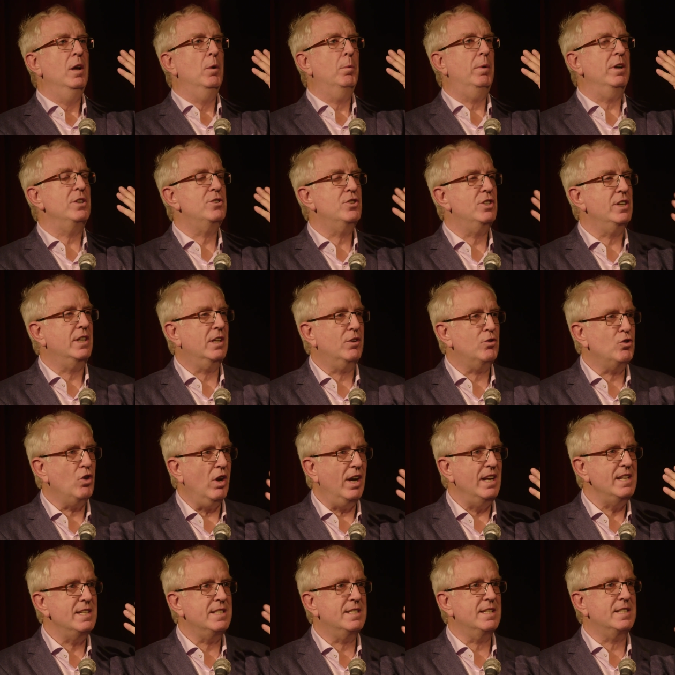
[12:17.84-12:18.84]
when she
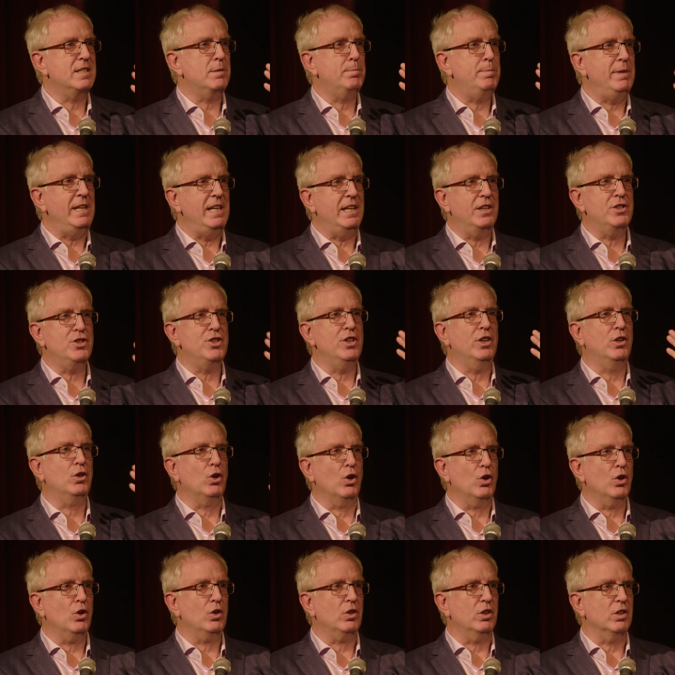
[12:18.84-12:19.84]
tries to speak, she
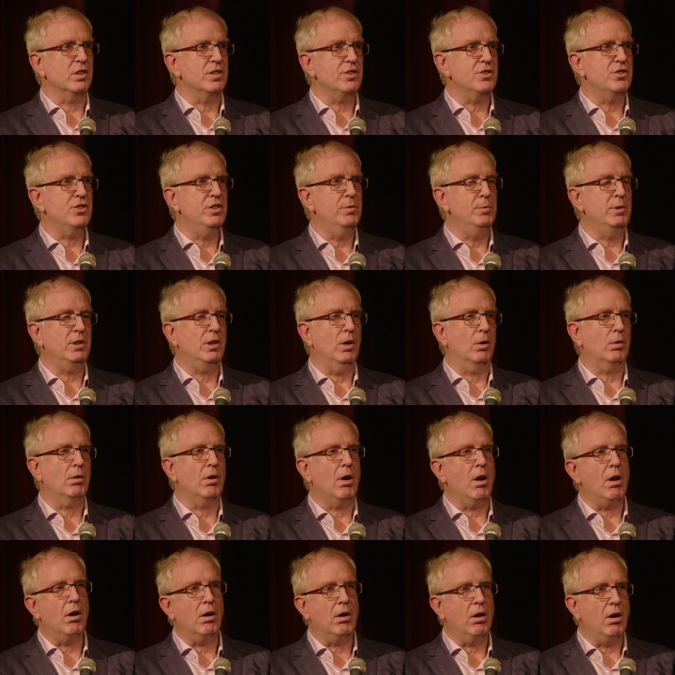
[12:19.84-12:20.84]
gurgles. She will
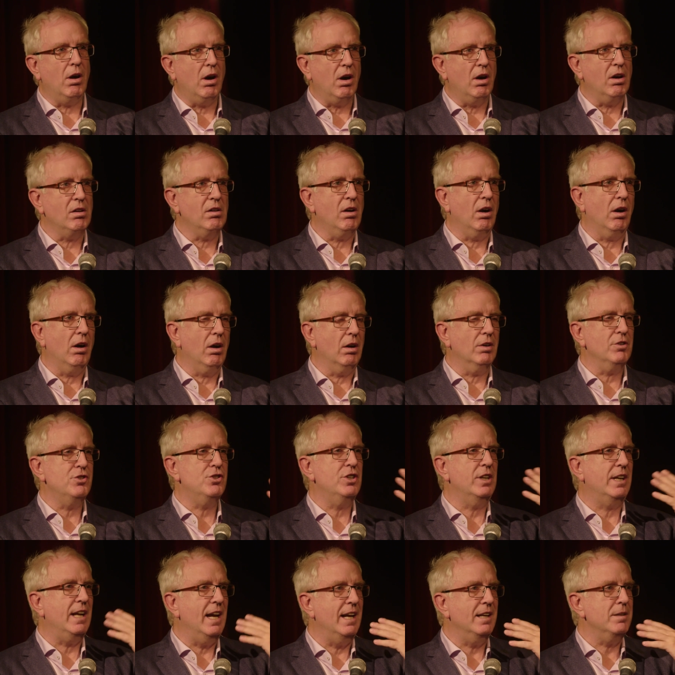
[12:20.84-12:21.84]
go,
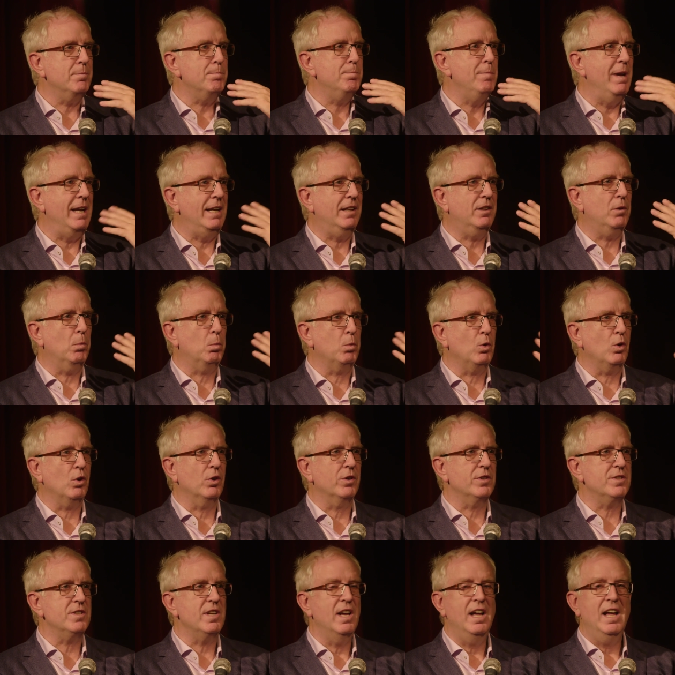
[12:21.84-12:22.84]
she can't make the
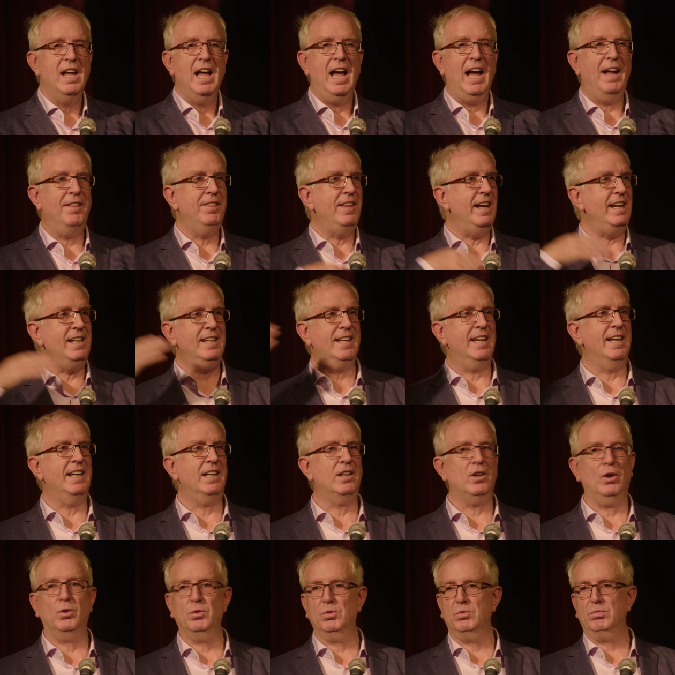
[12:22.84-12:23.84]
words. And they
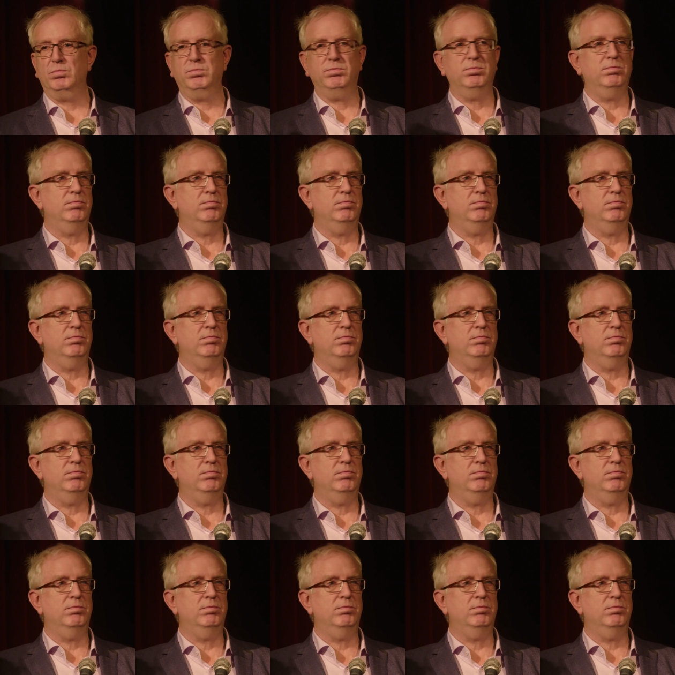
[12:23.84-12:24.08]
think, oh,